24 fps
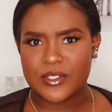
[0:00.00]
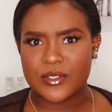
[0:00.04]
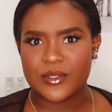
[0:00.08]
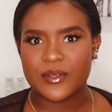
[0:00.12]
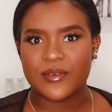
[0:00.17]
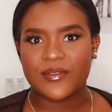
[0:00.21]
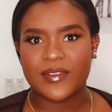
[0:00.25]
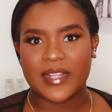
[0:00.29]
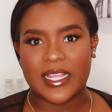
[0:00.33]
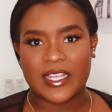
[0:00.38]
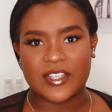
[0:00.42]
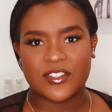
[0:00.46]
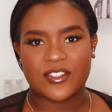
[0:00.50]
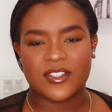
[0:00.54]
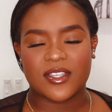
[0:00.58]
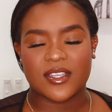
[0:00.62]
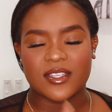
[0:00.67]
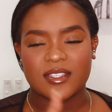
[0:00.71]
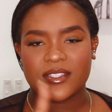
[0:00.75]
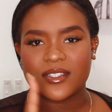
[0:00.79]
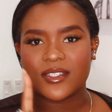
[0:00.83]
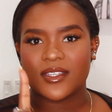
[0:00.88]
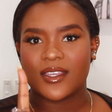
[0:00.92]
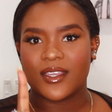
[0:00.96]
to do a flash
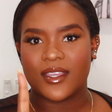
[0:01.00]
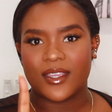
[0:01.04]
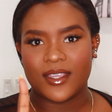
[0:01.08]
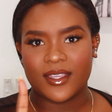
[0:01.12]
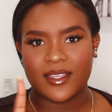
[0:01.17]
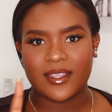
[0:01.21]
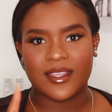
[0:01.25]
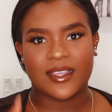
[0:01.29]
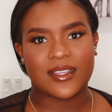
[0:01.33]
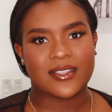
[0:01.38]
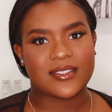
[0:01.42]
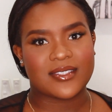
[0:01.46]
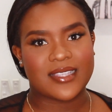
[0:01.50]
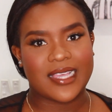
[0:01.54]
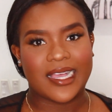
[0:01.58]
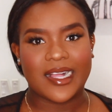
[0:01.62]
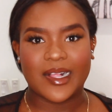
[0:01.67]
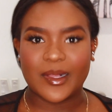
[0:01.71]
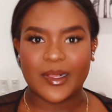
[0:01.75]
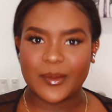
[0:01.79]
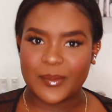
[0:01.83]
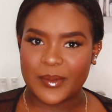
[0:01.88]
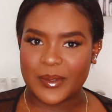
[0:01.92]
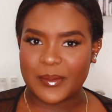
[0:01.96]
test. Yes,
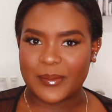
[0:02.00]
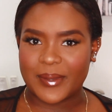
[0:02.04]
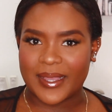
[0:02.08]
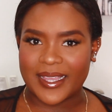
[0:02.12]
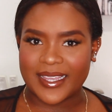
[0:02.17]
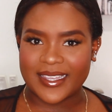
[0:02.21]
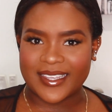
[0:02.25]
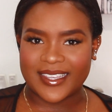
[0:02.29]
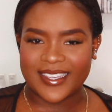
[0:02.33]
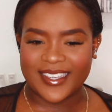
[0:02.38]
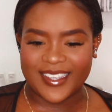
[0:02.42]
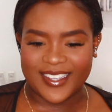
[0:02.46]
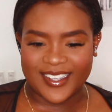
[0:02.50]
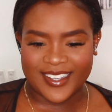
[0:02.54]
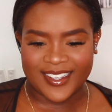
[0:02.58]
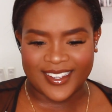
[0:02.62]
I'll be back.